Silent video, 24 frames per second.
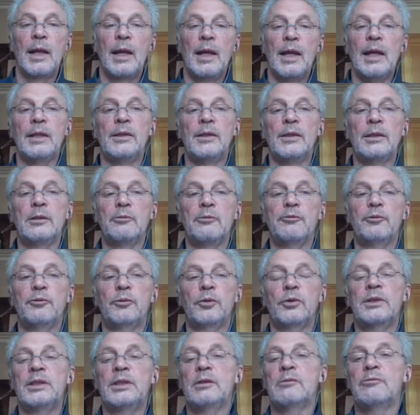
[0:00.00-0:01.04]
And
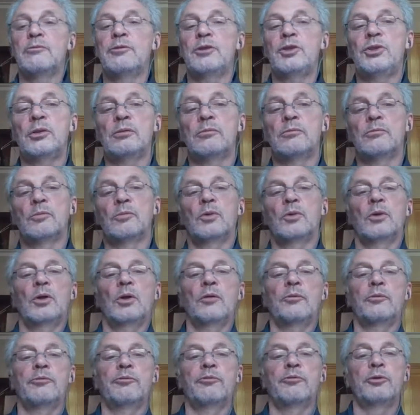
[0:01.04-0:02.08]
therefore, the vision
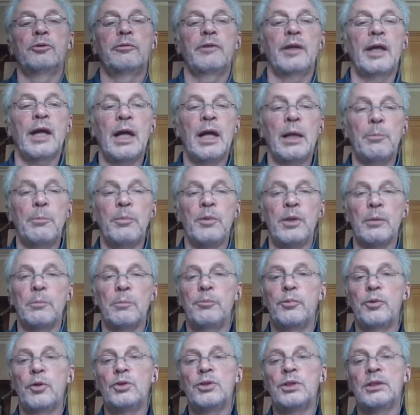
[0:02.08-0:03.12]
of the fruit fly IPM
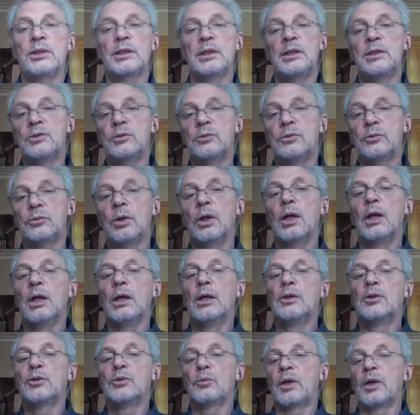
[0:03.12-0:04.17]
project is to
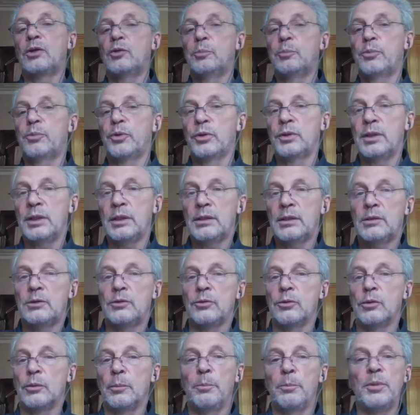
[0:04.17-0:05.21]
try to protect
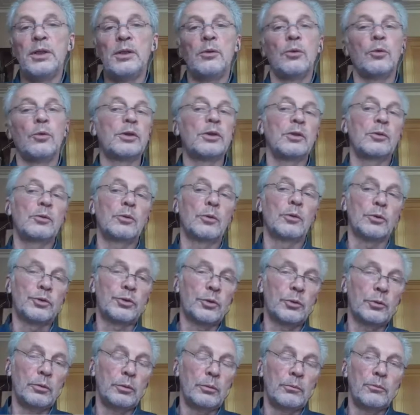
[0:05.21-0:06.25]
European
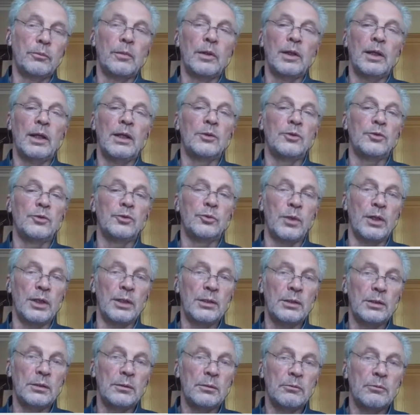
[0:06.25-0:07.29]
horticulture and
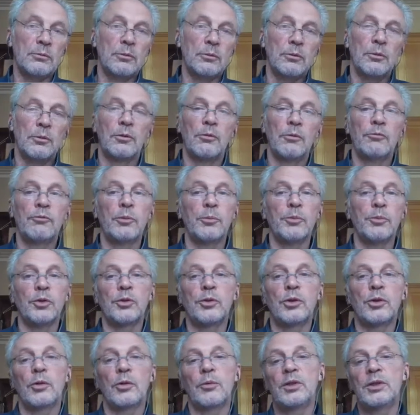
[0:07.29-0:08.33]
trade from the
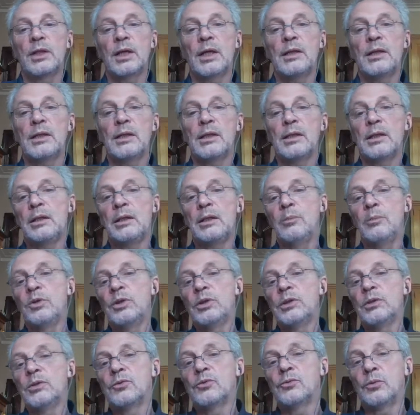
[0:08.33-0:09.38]
current and
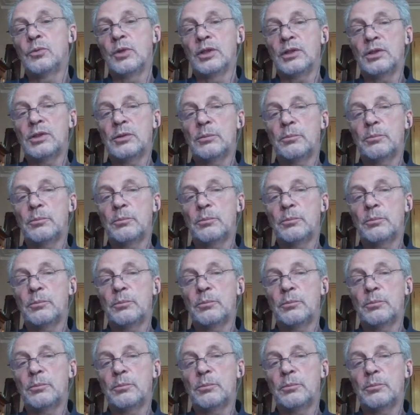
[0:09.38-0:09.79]
imminent threats